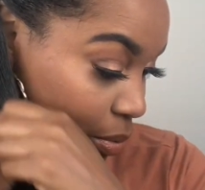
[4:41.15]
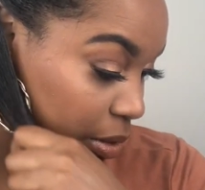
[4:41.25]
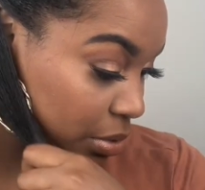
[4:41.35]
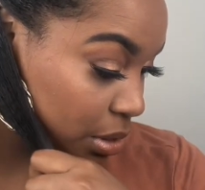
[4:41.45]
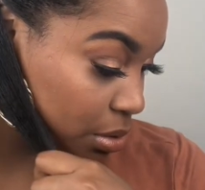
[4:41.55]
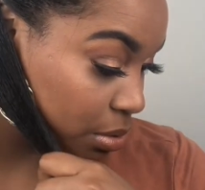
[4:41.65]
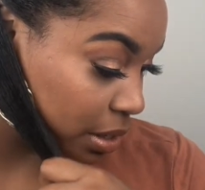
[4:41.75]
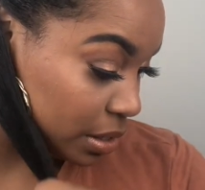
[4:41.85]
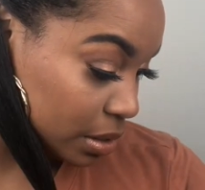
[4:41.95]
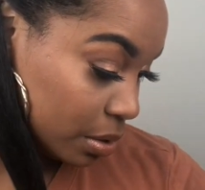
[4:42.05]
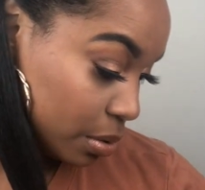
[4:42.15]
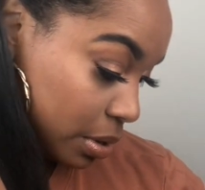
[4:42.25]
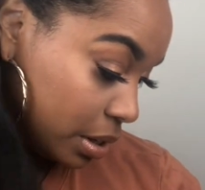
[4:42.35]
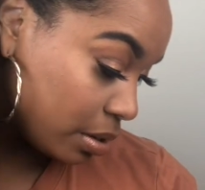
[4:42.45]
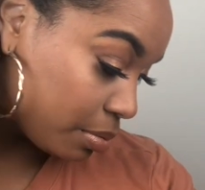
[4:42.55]
and I'm just too lazy to go
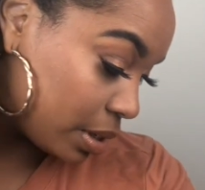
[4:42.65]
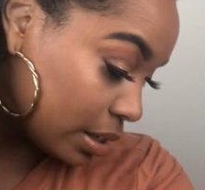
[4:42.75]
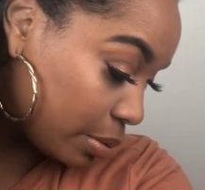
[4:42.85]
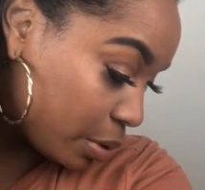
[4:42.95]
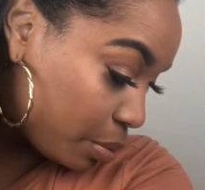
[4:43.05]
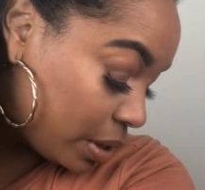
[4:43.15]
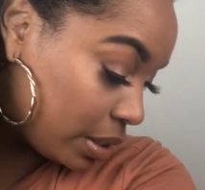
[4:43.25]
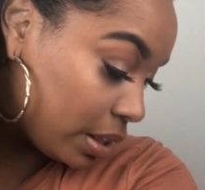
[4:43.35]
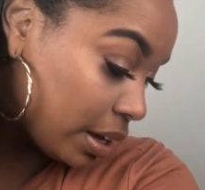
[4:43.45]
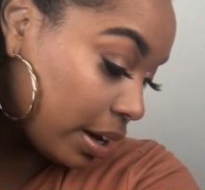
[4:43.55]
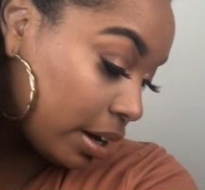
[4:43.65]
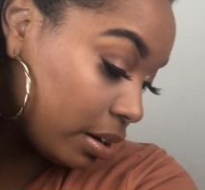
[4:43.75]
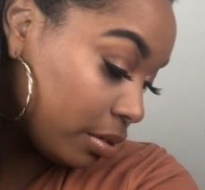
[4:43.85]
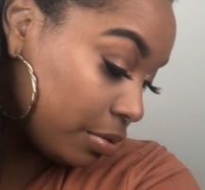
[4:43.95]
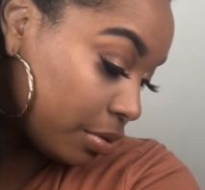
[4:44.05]
get them because I would have pinned that out
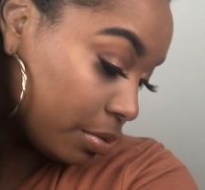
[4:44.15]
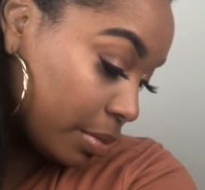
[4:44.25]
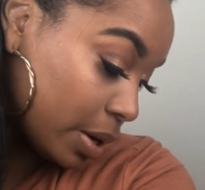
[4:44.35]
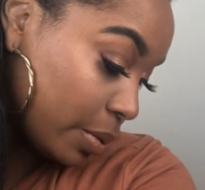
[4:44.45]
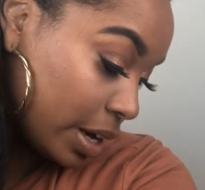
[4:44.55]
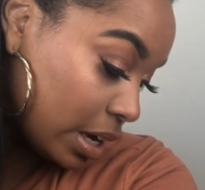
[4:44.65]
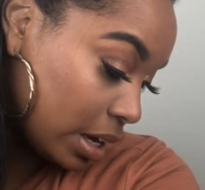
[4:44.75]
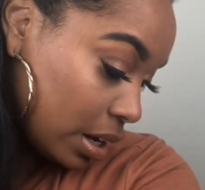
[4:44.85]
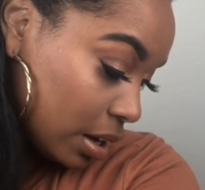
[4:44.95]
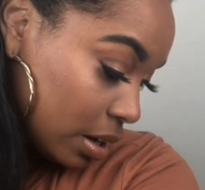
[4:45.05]
of my way.